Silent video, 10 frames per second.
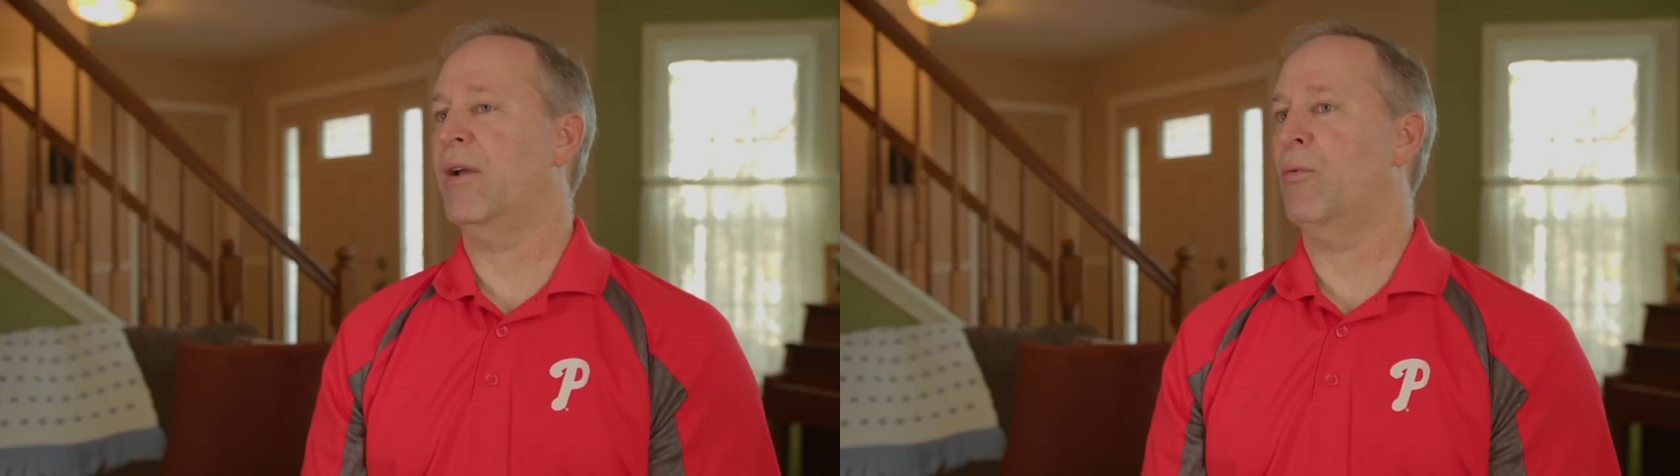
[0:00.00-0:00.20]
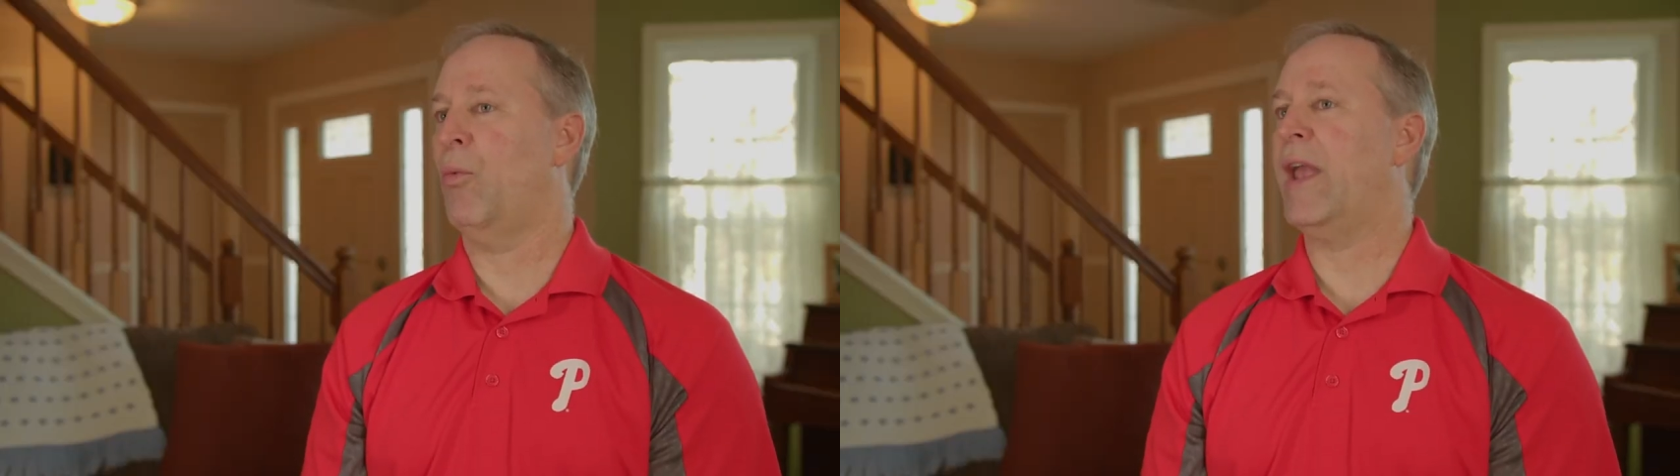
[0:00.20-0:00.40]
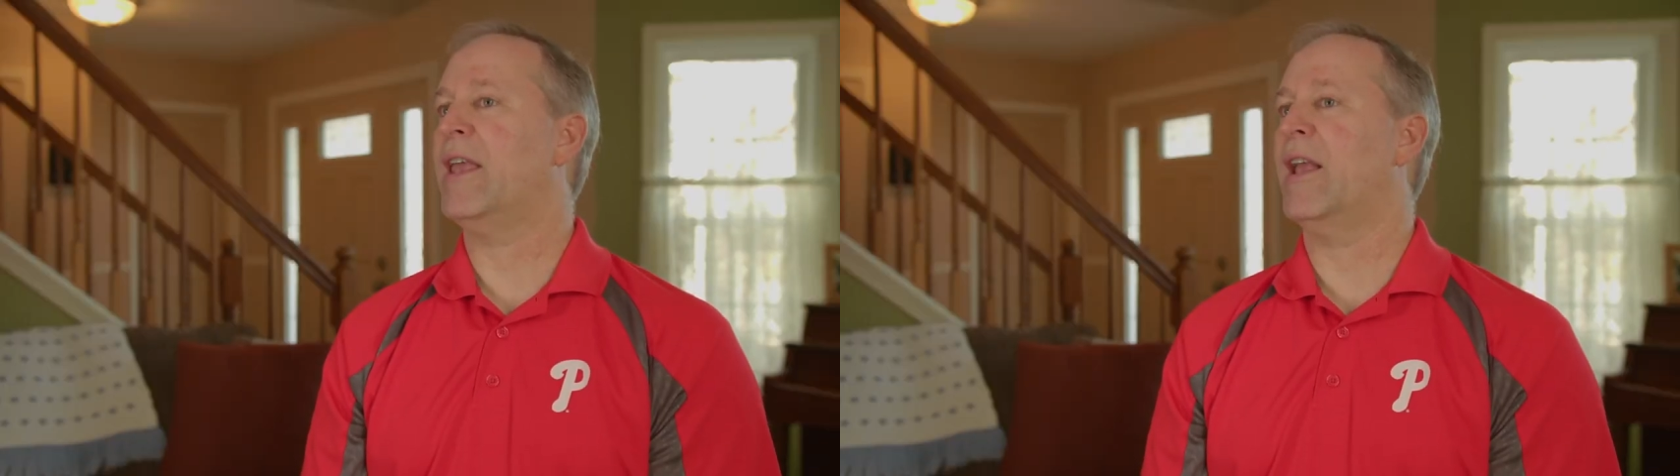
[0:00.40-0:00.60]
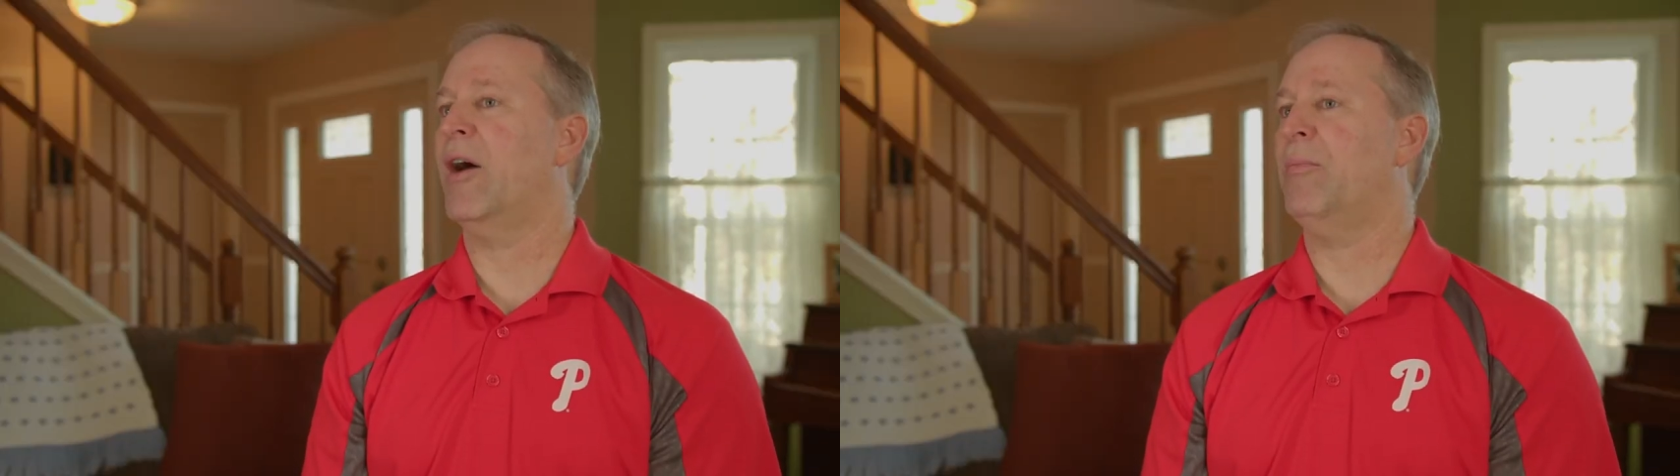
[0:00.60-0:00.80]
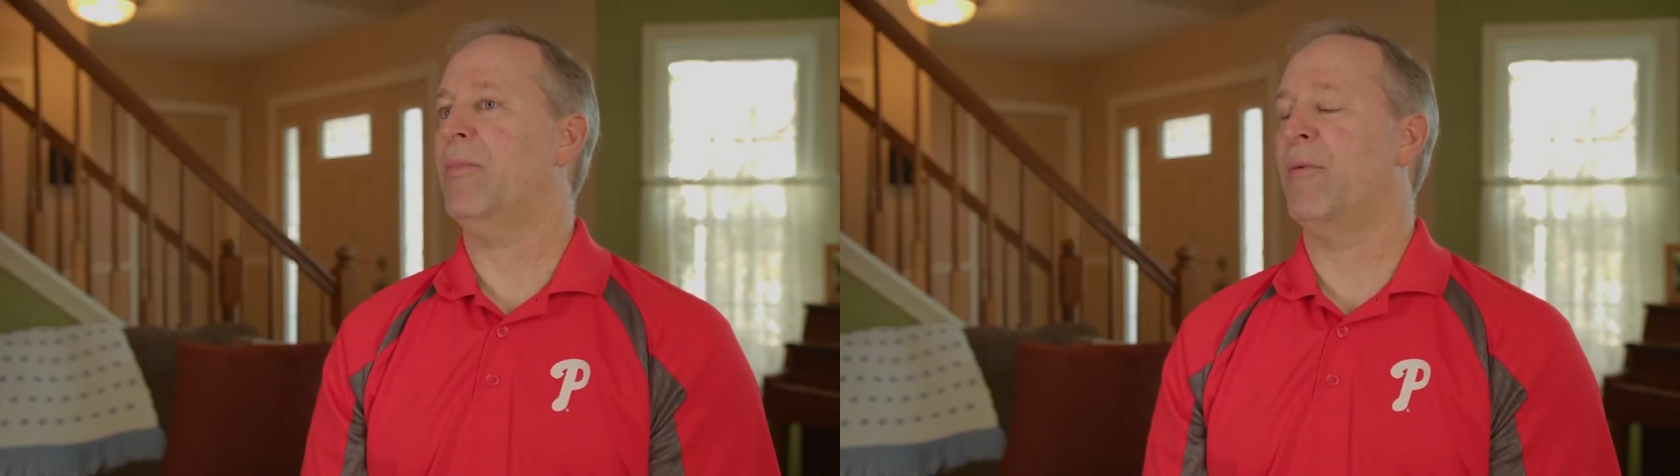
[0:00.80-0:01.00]
waking
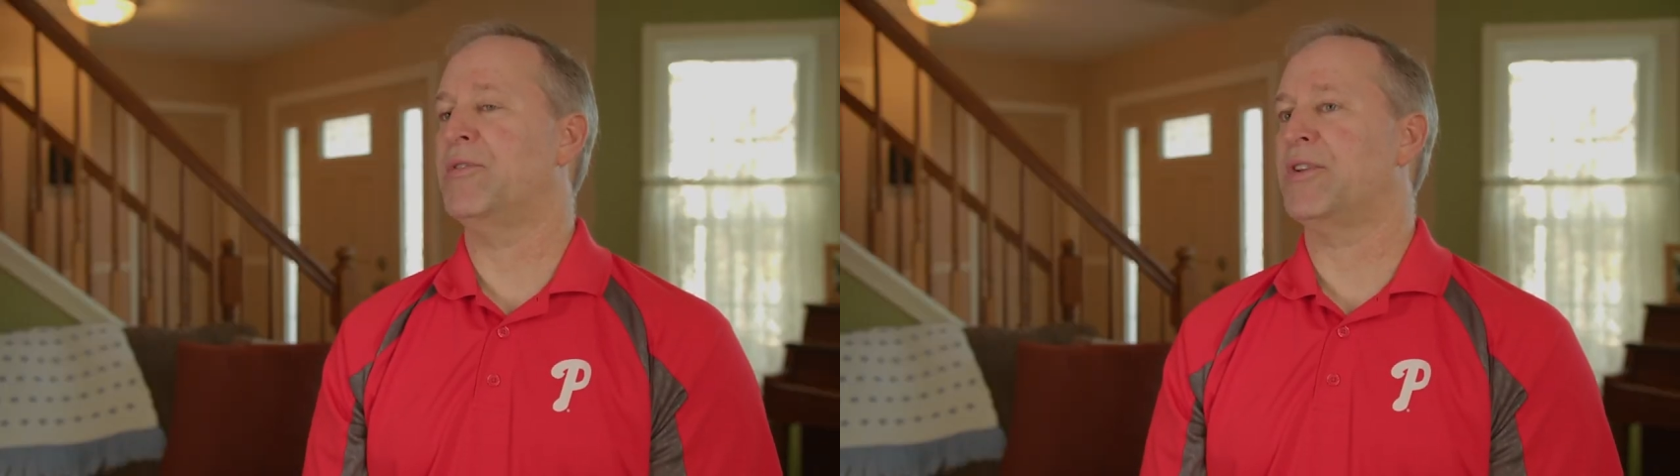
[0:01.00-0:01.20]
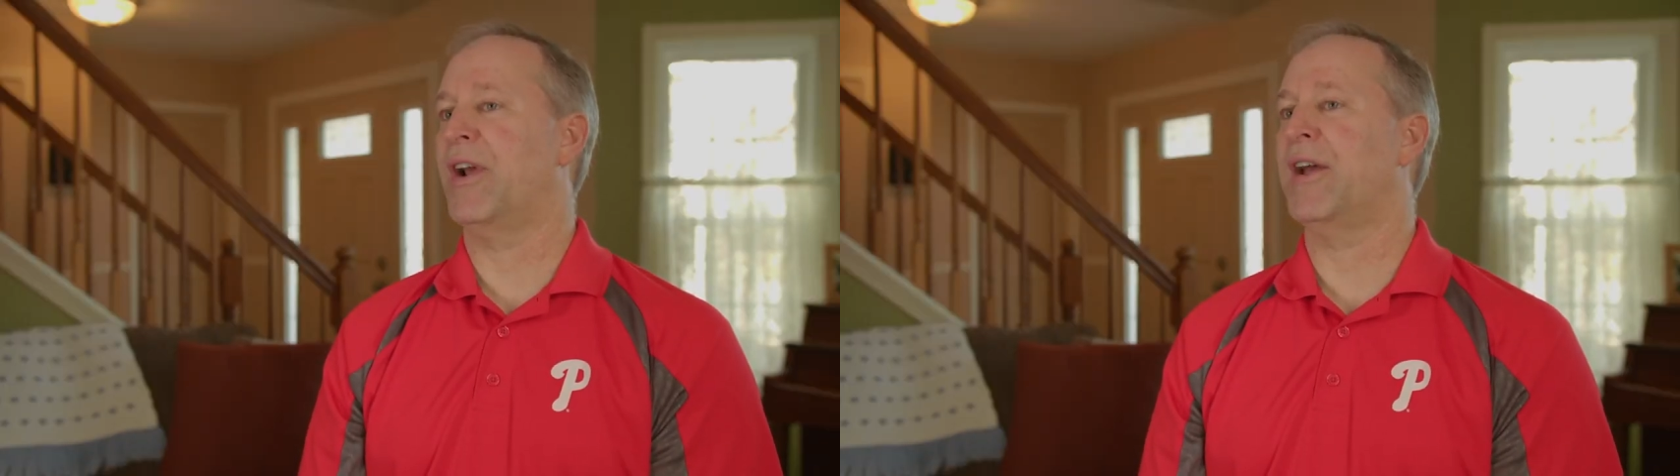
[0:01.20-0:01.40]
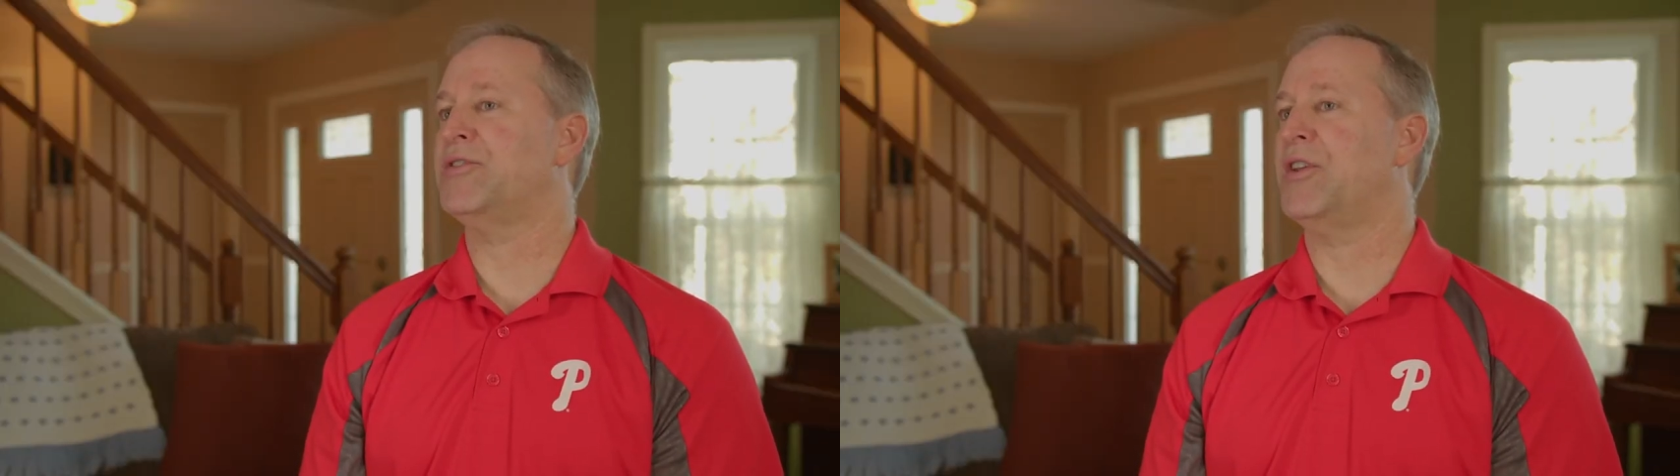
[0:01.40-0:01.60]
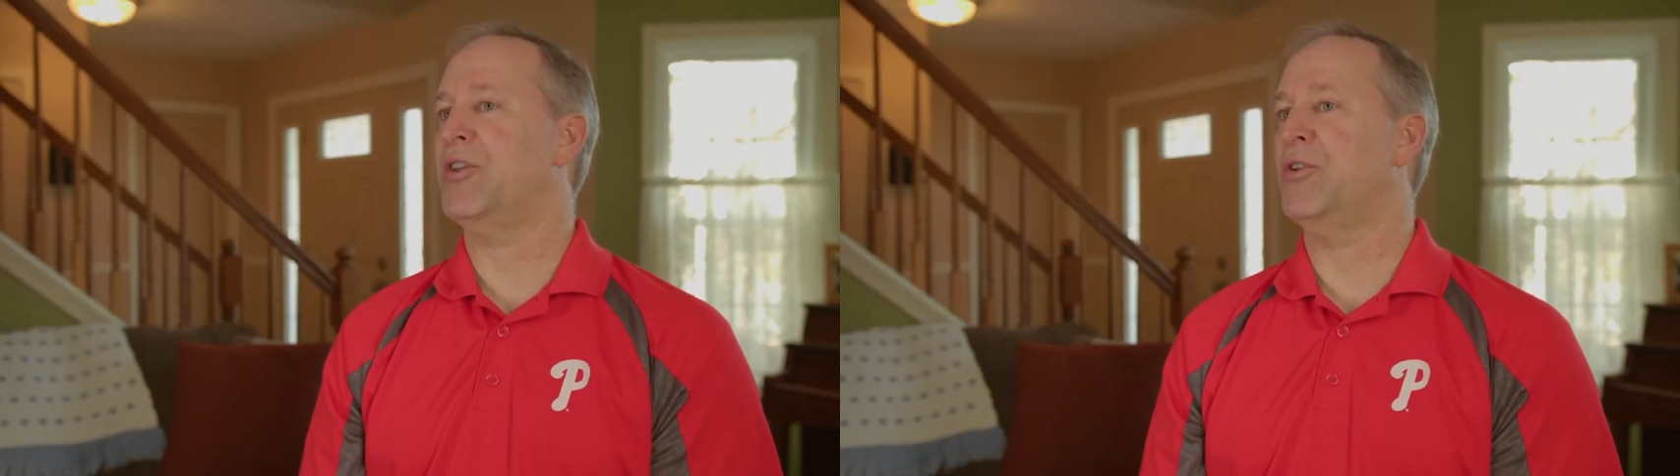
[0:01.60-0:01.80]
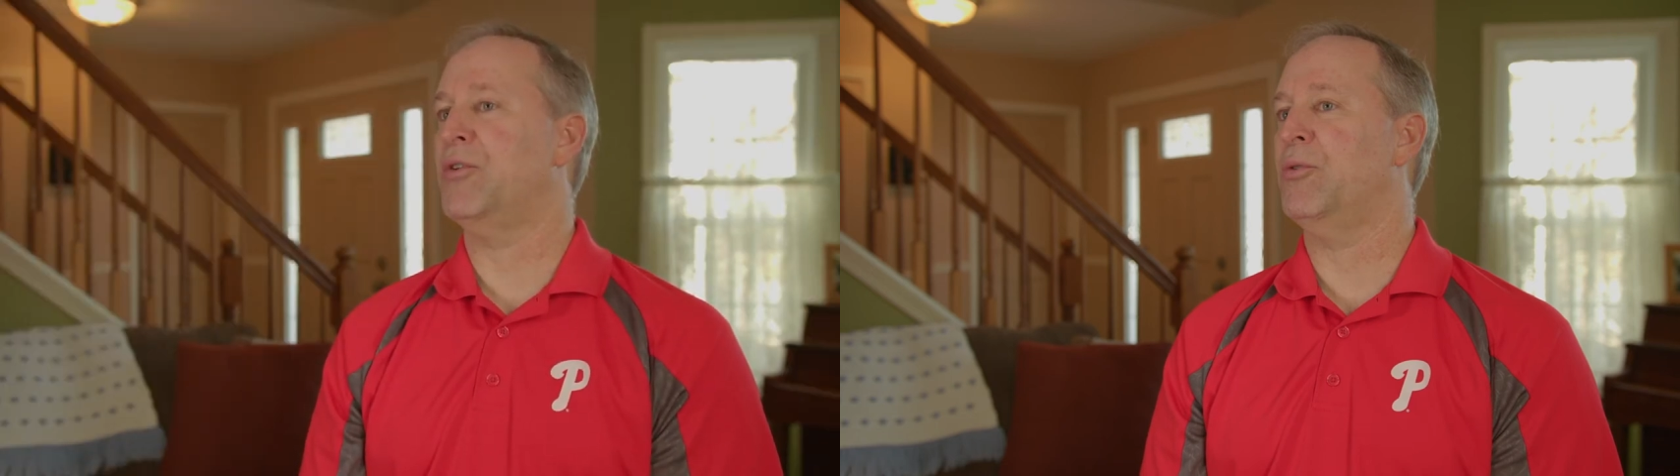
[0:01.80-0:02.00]
up, I was in
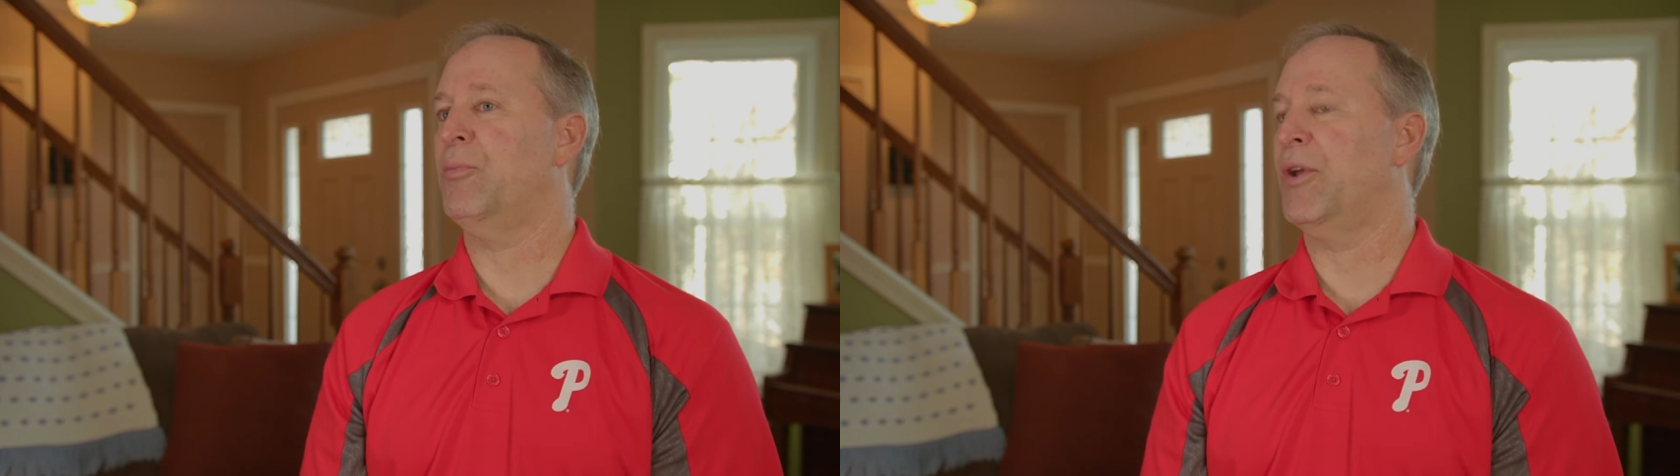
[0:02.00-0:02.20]
ICU,